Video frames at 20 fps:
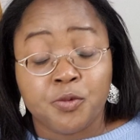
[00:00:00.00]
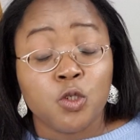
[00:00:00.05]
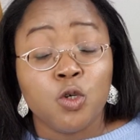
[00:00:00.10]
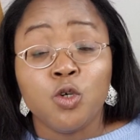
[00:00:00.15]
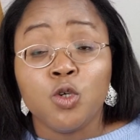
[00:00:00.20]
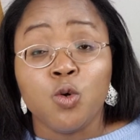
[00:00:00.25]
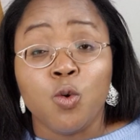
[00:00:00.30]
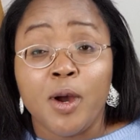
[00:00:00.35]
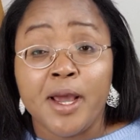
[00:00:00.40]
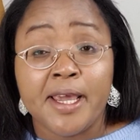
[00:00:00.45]
or
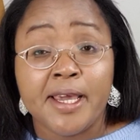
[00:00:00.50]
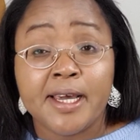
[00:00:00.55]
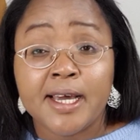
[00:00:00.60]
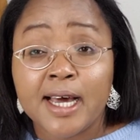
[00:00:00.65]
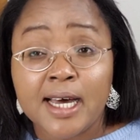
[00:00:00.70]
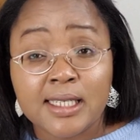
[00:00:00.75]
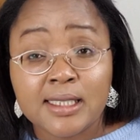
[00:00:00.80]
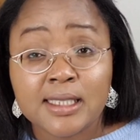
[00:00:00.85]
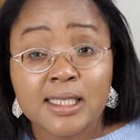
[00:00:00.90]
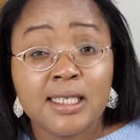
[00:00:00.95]
you are a
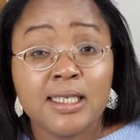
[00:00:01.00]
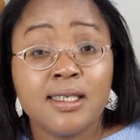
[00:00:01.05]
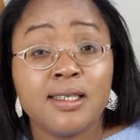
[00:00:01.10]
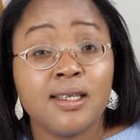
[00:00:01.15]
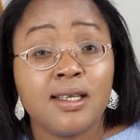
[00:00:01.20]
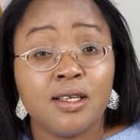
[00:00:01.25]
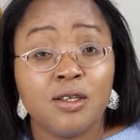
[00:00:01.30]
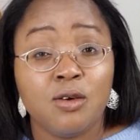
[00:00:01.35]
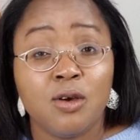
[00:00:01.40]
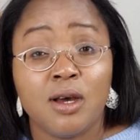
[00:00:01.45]

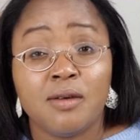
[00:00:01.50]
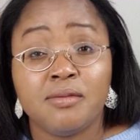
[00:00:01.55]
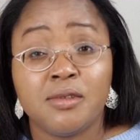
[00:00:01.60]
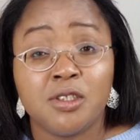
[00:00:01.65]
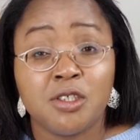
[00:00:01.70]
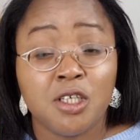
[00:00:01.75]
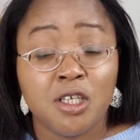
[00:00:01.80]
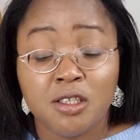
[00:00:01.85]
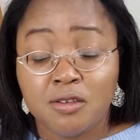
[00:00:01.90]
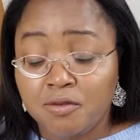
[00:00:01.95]
catechist, you have
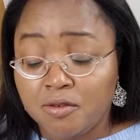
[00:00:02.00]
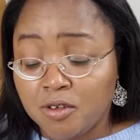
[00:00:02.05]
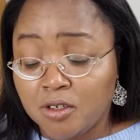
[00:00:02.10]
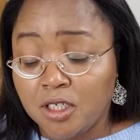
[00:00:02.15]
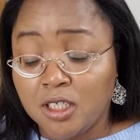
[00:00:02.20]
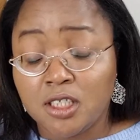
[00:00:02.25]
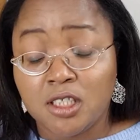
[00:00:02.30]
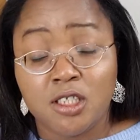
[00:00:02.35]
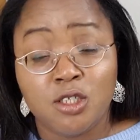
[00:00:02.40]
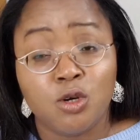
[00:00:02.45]
trained for
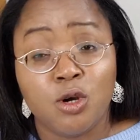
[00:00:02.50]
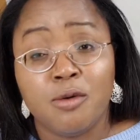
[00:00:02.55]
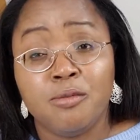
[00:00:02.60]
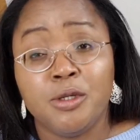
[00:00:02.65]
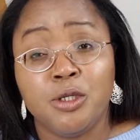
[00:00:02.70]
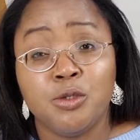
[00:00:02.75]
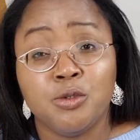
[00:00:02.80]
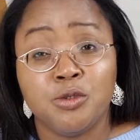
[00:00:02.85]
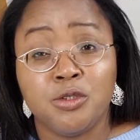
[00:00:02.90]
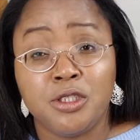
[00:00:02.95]
it, you have
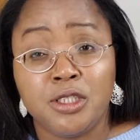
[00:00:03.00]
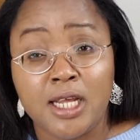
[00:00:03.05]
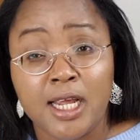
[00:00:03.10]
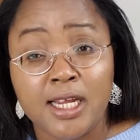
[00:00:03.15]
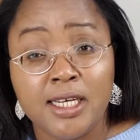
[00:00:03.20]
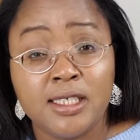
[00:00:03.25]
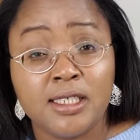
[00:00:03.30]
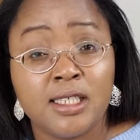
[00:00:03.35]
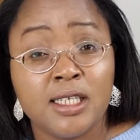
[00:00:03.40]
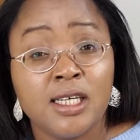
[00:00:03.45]
been
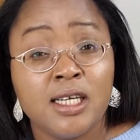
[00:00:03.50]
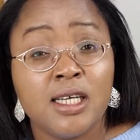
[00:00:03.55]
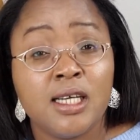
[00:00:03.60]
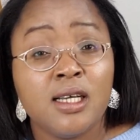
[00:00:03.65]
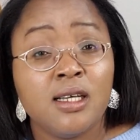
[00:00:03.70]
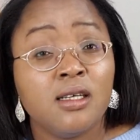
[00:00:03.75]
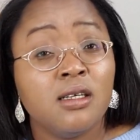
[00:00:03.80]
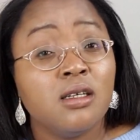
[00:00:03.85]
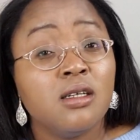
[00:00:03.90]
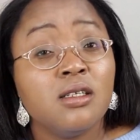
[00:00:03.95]
ordained.
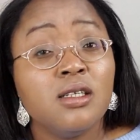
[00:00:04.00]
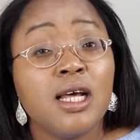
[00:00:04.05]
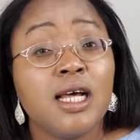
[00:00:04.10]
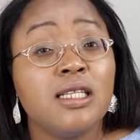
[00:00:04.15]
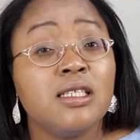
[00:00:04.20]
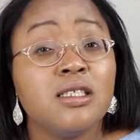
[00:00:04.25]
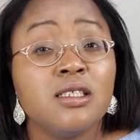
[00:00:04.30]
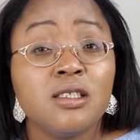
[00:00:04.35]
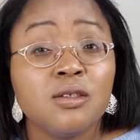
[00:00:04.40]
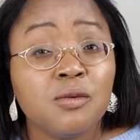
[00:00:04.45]

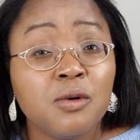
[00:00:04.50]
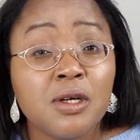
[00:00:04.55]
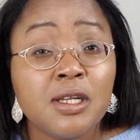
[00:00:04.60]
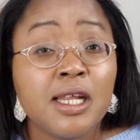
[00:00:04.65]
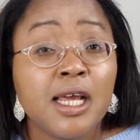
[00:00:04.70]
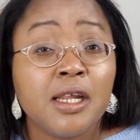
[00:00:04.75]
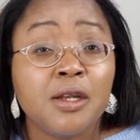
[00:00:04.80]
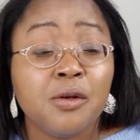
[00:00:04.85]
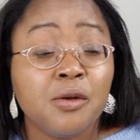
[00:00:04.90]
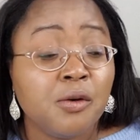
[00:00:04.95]
That is the one
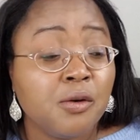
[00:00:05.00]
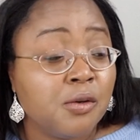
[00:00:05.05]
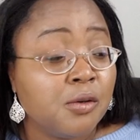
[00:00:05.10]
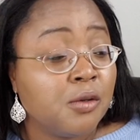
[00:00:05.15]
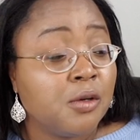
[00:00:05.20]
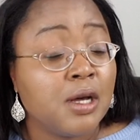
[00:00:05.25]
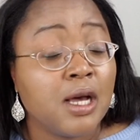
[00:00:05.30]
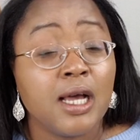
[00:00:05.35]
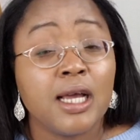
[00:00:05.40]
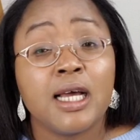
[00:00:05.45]
I
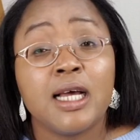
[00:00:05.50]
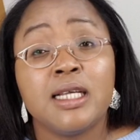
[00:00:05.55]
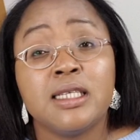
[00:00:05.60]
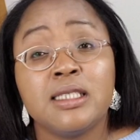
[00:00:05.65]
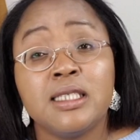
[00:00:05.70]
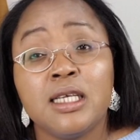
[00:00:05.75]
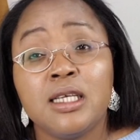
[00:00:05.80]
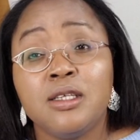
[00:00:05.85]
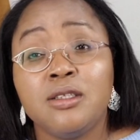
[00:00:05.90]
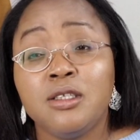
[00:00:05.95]
know. I can
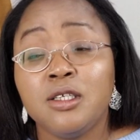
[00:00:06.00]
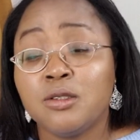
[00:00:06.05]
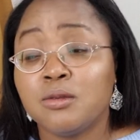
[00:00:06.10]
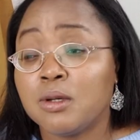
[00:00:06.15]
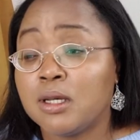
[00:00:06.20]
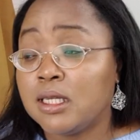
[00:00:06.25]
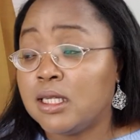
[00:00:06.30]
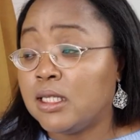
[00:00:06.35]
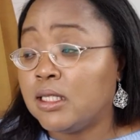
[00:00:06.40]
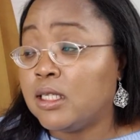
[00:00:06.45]
say this
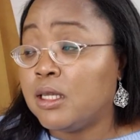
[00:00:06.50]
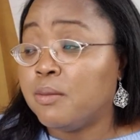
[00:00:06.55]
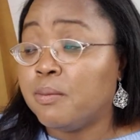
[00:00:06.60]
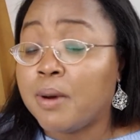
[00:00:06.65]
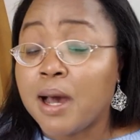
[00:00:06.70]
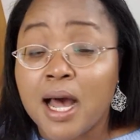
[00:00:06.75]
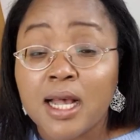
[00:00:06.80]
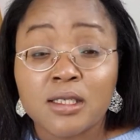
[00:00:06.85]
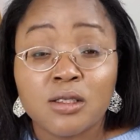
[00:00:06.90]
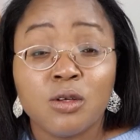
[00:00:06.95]
one is a
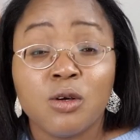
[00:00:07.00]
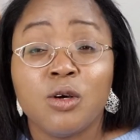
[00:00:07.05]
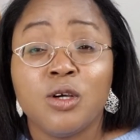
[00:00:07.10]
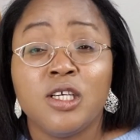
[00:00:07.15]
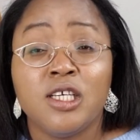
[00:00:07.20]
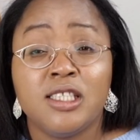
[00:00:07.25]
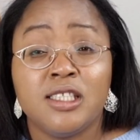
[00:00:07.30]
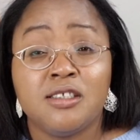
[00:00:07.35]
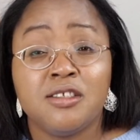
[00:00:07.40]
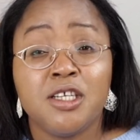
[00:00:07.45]
pastor,
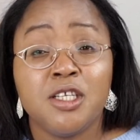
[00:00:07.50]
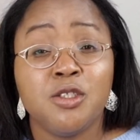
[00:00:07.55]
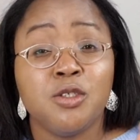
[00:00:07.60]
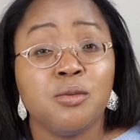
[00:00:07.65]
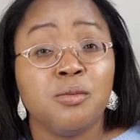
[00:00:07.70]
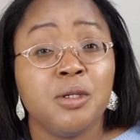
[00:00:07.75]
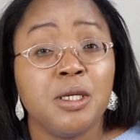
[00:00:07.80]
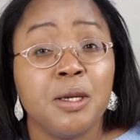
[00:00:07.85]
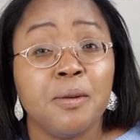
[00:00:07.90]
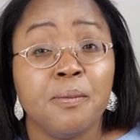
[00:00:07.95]
he trained to
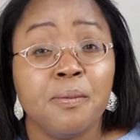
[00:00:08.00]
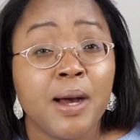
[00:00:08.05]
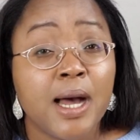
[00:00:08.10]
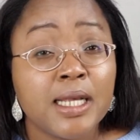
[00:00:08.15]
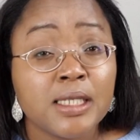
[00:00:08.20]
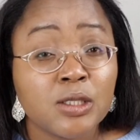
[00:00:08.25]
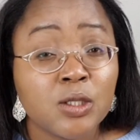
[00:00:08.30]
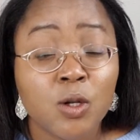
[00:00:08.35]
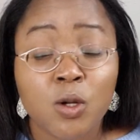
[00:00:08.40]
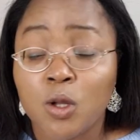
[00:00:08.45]
be a
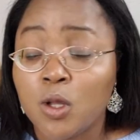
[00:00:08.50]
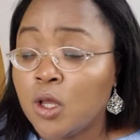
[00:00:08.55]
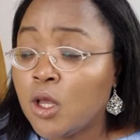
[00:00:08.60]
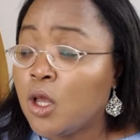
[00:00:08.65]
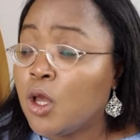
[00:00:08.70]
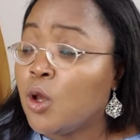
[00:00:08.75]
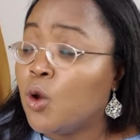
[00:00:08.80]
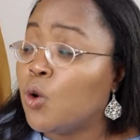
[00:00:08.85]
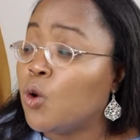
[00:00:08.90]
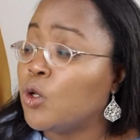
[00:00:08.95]
pastor,
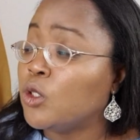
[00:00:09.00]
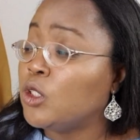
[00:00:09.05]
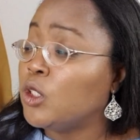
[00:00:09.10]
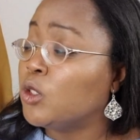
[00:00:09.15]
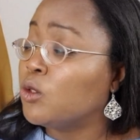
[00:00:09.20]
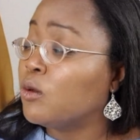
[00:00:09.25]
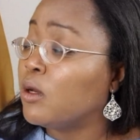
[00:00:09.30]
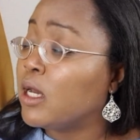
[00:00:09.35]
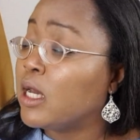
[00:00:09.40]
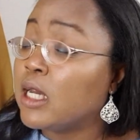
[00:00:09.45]
or
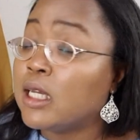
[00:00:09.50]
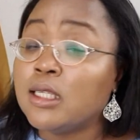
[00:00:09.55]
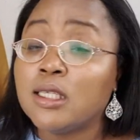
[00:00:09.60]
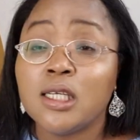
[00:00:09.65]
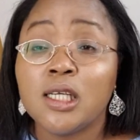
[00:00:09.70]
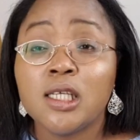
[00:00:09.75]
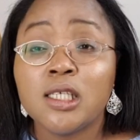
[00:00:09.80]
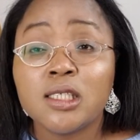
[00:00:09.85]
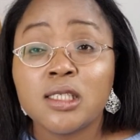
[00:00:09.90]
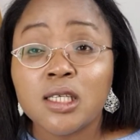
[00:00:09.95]
this one
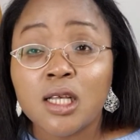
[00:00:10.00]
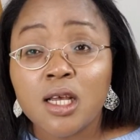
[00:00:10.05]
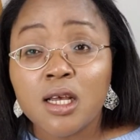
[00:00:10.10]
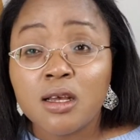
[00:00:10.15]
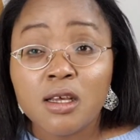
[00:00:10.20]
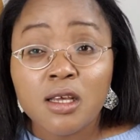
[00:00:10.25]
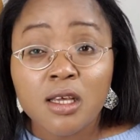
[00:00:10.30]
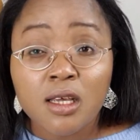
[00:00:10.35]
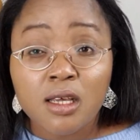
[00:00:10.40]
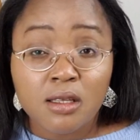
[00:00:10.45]
is
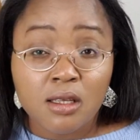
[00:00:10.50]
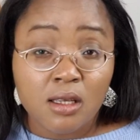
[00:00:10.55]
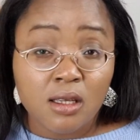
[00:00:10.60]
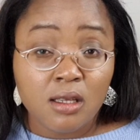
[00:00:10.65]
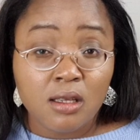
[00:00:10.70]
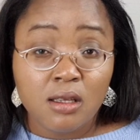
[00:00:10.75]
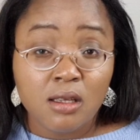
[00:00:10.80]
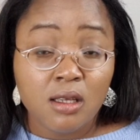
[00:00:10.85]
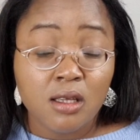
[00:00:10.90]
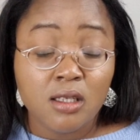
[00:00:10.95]

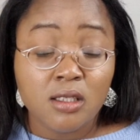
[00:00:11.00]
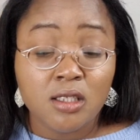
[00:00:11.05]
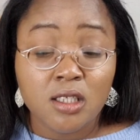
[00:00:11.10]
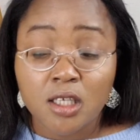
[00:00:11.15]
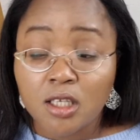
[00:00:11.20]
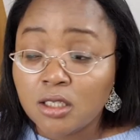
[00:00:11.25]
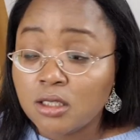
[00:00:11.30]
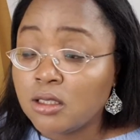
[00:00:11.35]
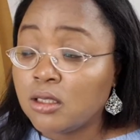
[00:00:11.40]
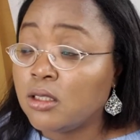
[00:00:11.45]
a
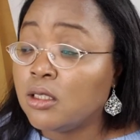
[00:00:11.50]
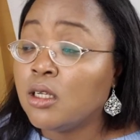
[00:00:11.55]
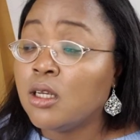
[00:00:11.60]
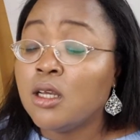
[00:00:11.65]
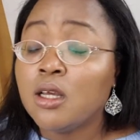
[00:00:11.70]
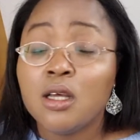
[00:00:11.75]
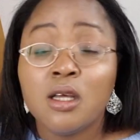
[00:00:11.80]
deacon.